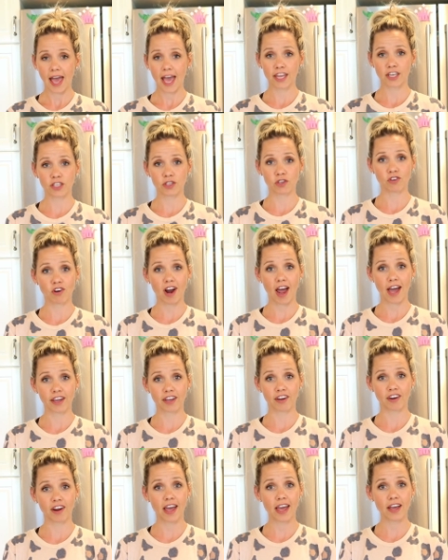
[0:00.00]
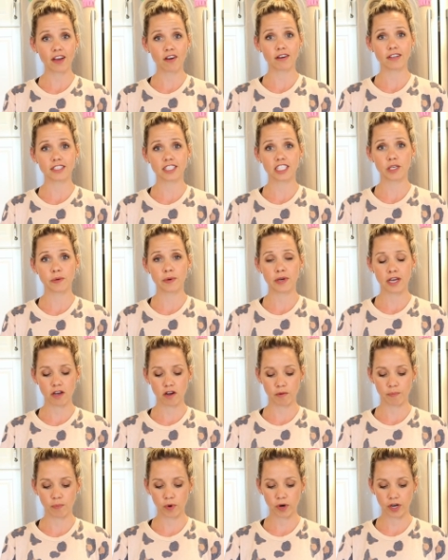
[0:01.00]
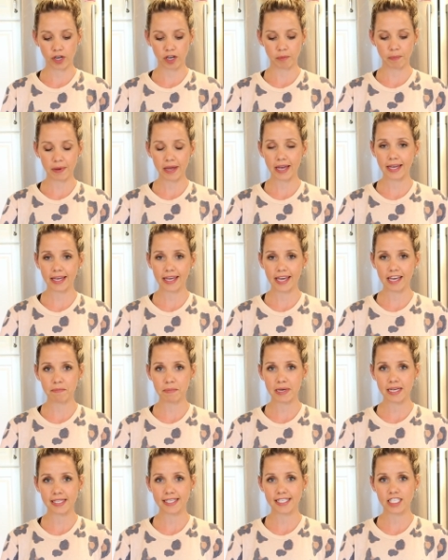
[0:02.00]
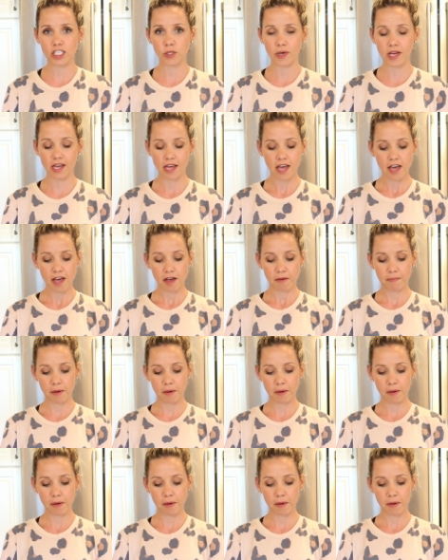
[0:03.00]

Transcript: and you crack your egg onto it or pour your pancake mix into it.